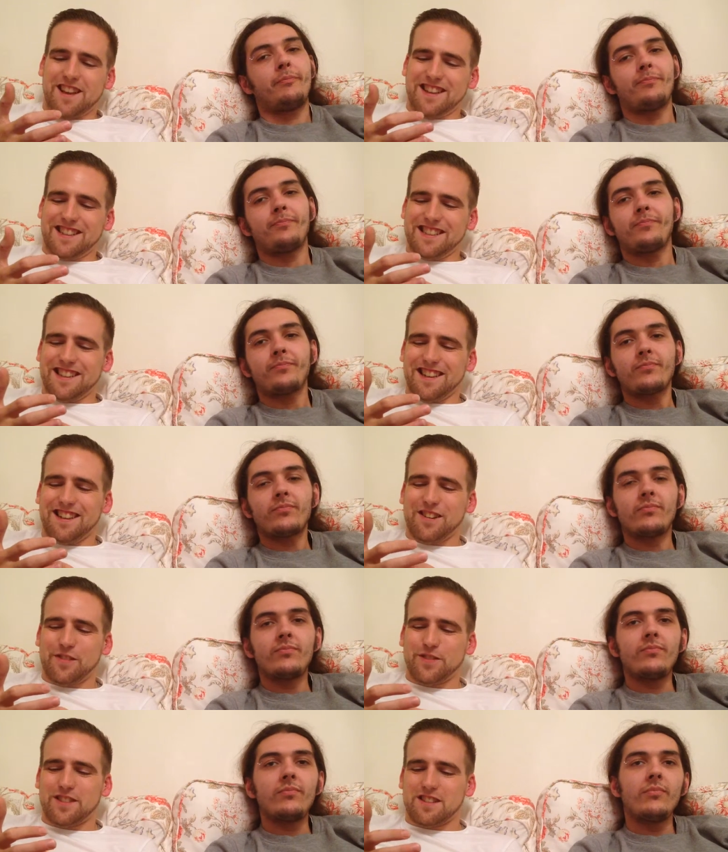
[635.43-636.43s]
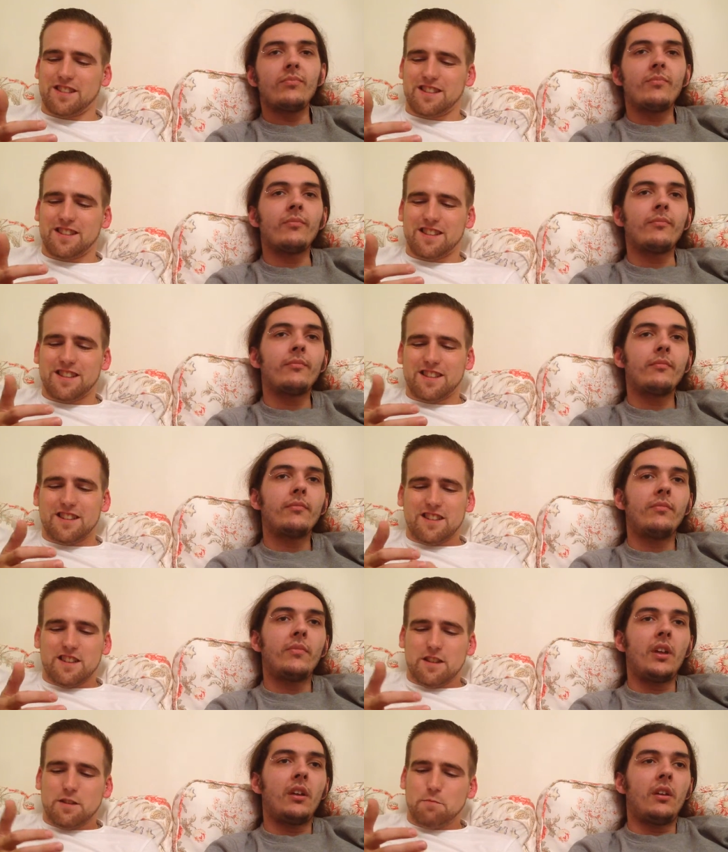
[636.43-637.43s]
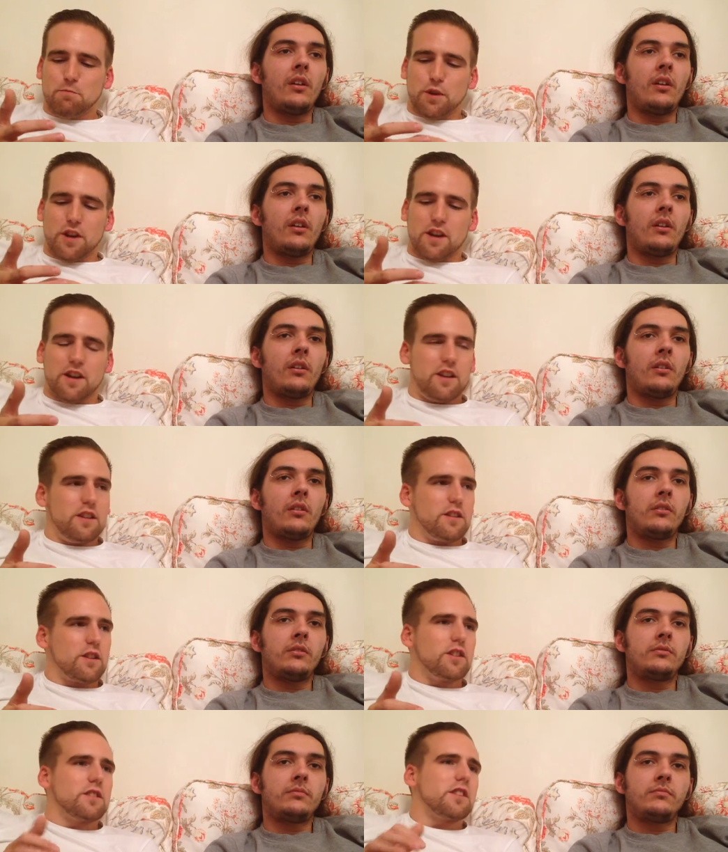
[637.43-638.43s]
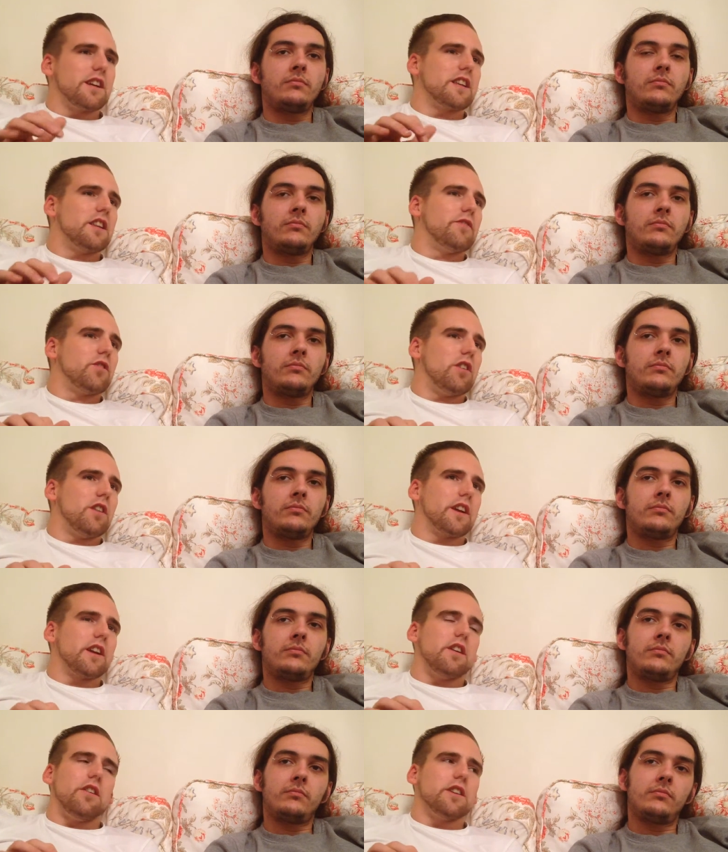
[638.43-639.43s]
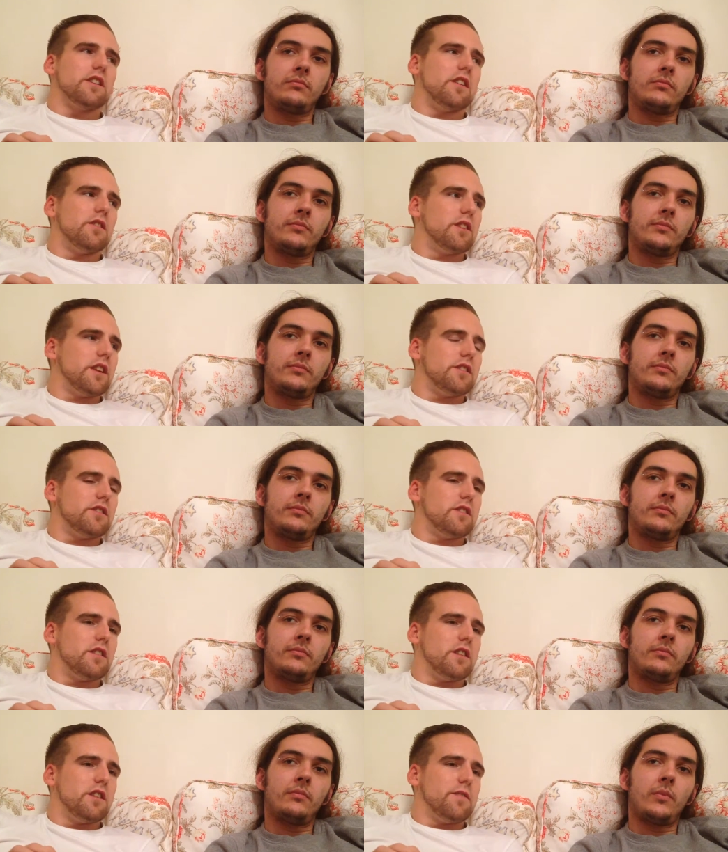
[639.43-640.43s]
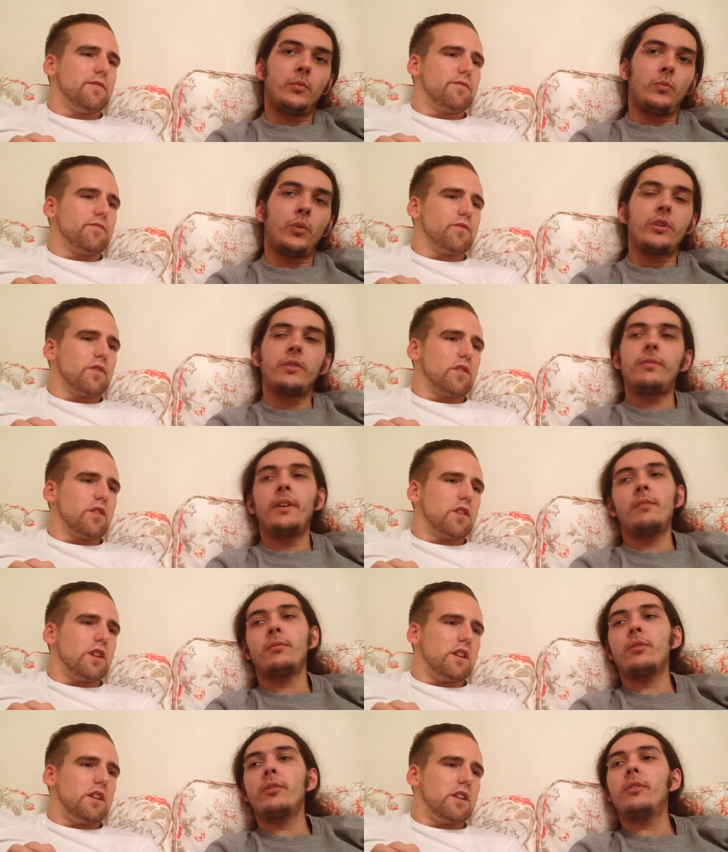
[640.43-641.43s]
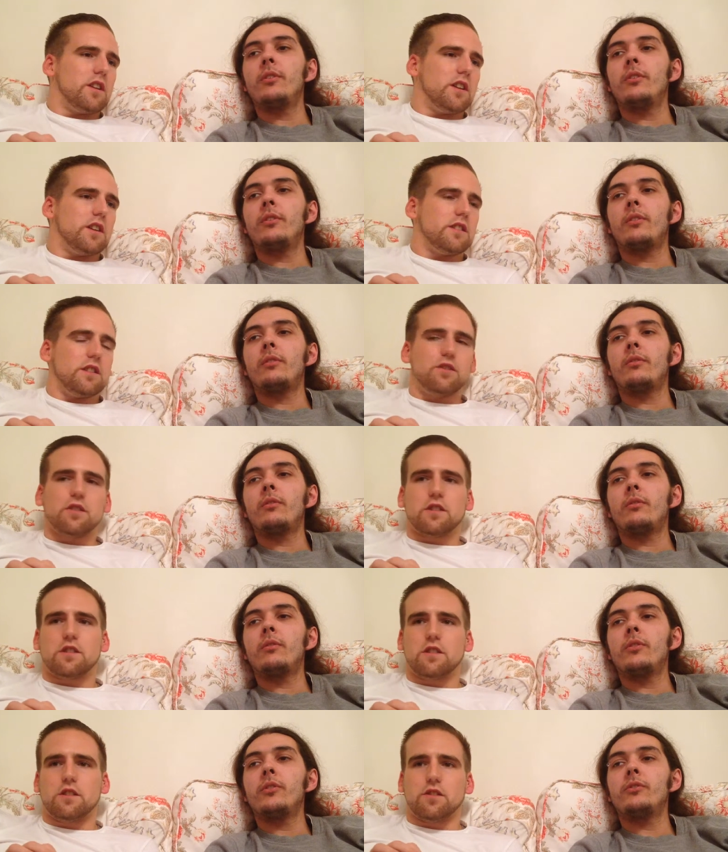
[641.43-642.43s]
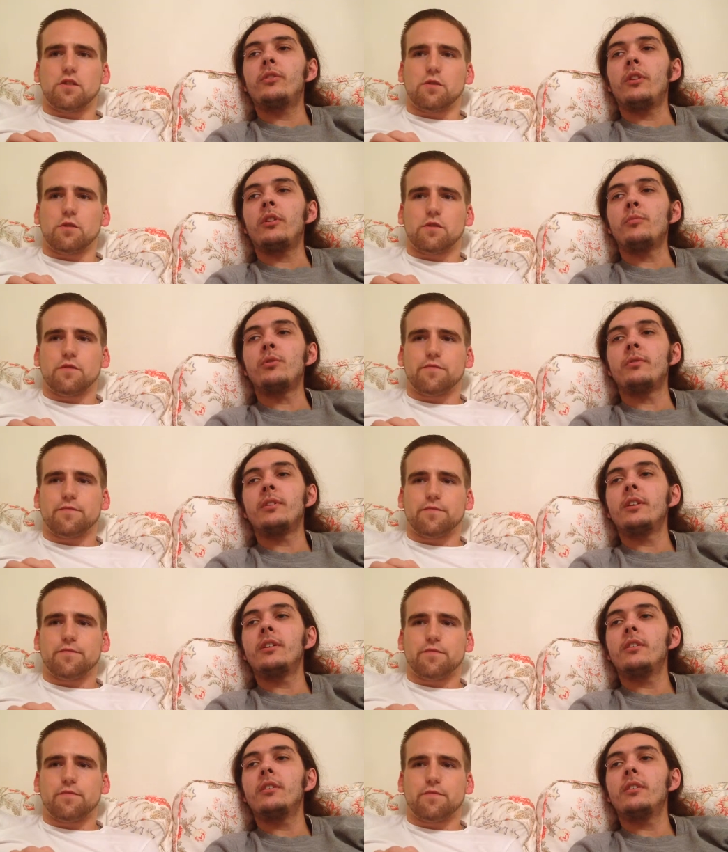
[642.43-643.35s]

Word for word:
Speaker 1: Yeah, obviously.
Speaker 2: Mm.
Speaker 1: But, because, uh, like, they've got, like, oh, I don't know. It's. What's your favourite? It's interesting. It's
Speaker 2: a movie.